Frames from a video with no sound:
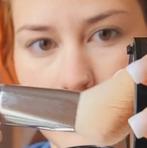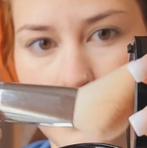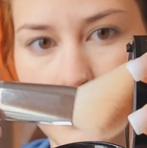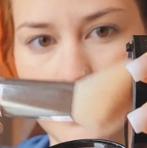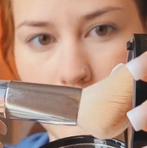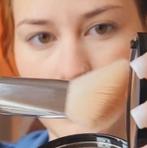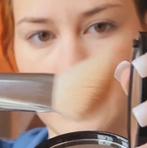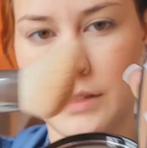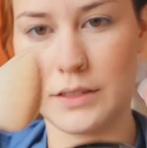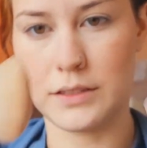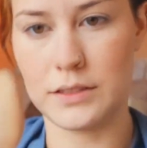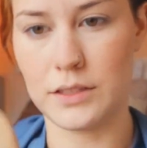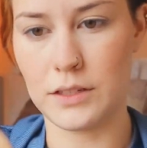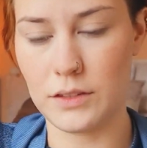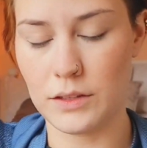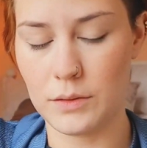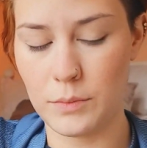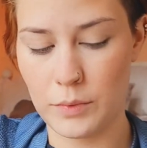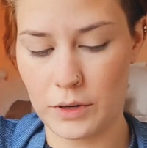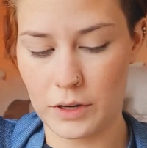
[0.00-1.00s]
into
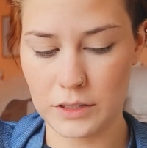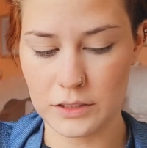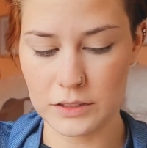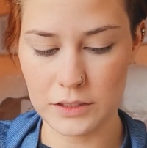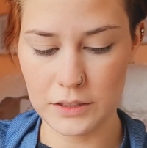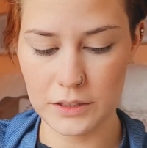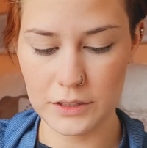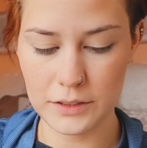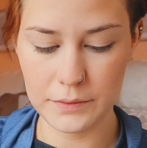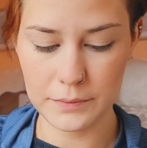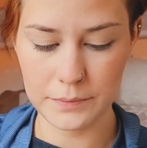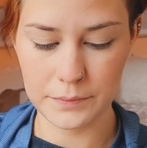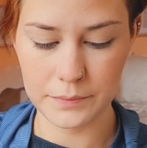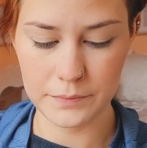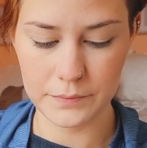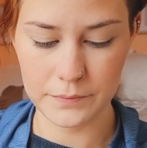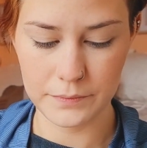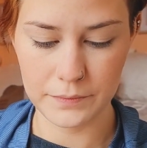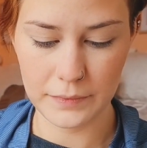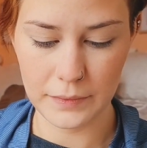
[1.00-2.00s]
the bronzer,
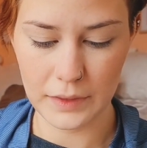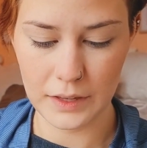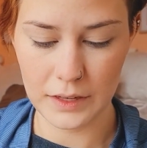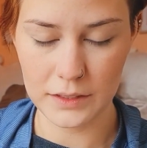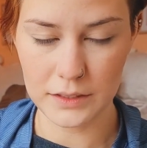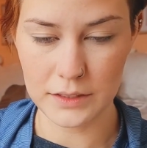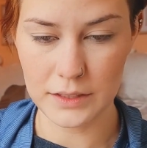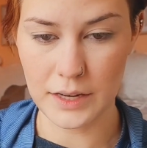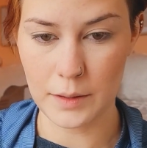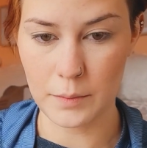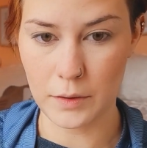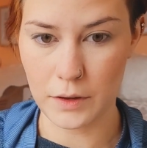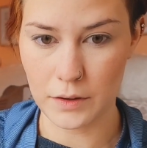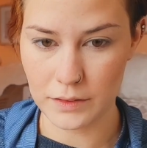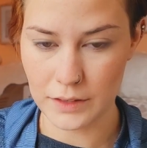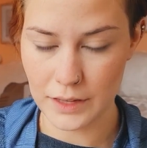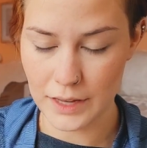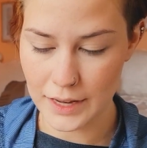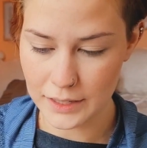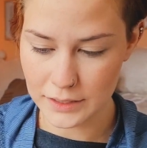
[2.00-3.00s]
tap off
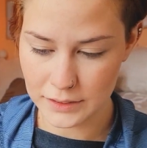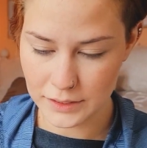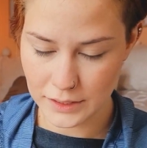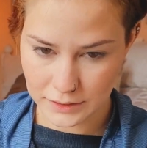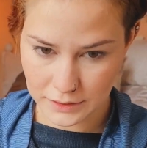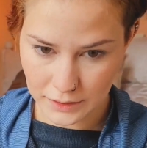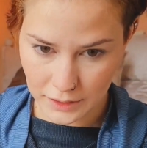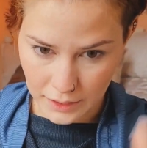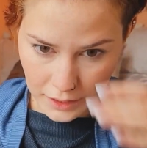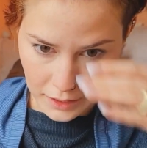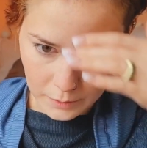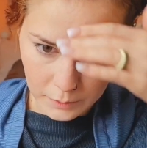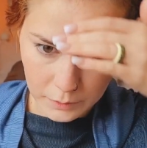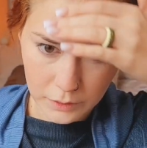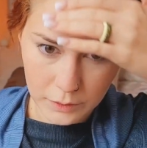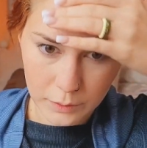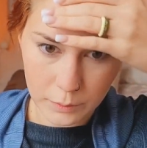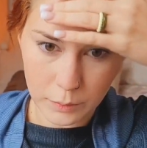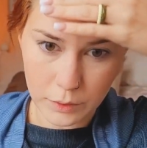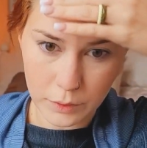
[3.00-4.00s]
the excess, and I'm
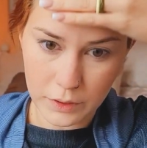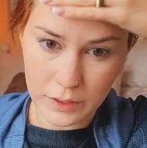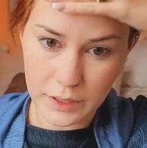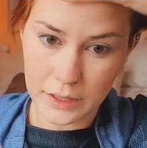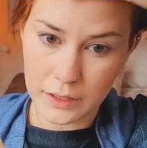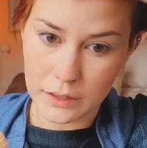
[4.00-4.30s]
going to put it